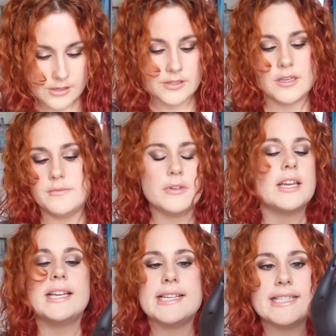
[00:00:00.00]
So
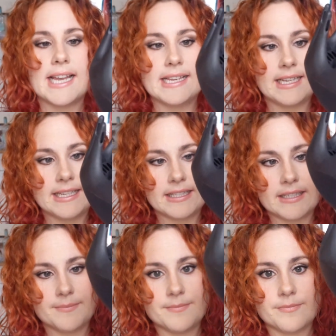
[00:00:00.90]
like I said
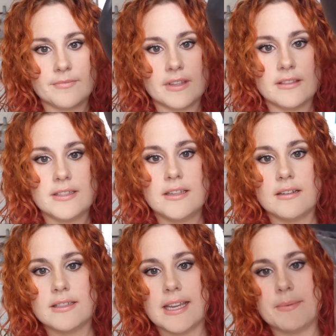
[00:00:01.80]
it's the
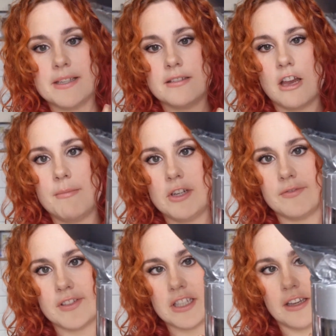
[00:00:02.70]
duct tape is coming
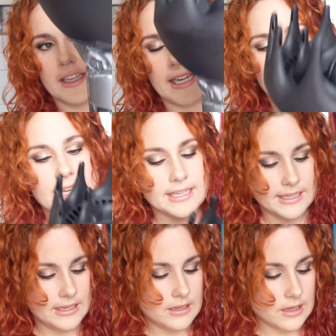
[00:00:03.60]
off slightly
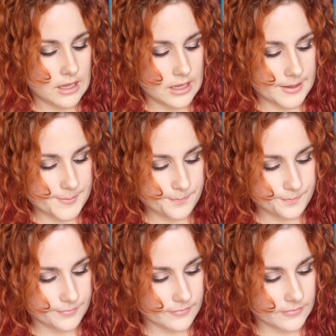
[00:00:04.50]

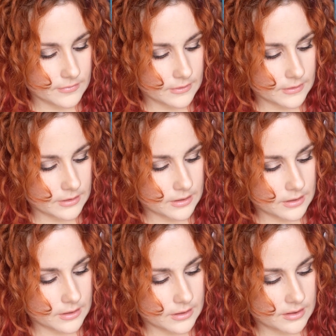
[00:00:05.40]
um,
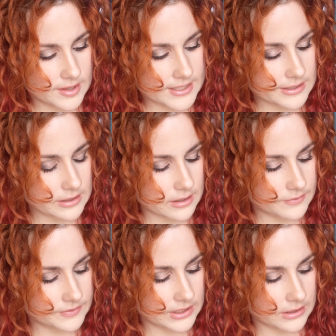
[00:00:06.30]
and this is
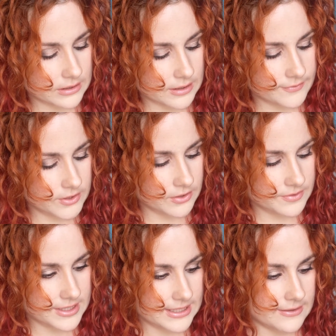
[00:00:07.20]
after I've
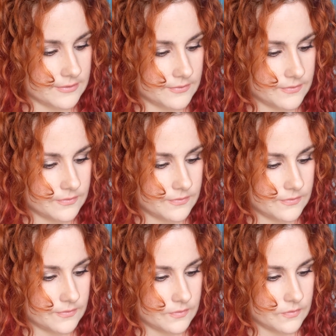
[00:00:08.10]
used it
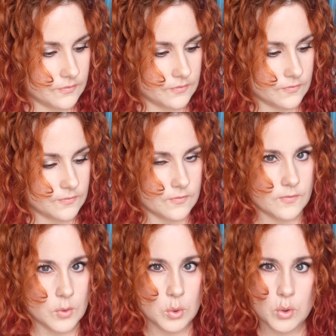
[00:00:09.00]

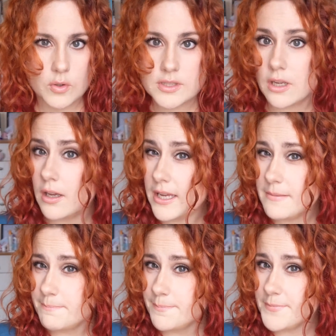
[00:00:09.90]
four
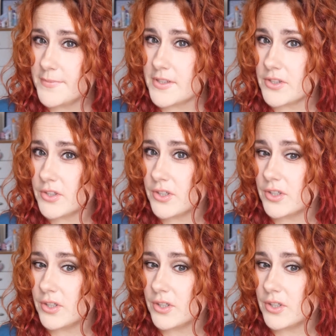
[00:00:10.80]
times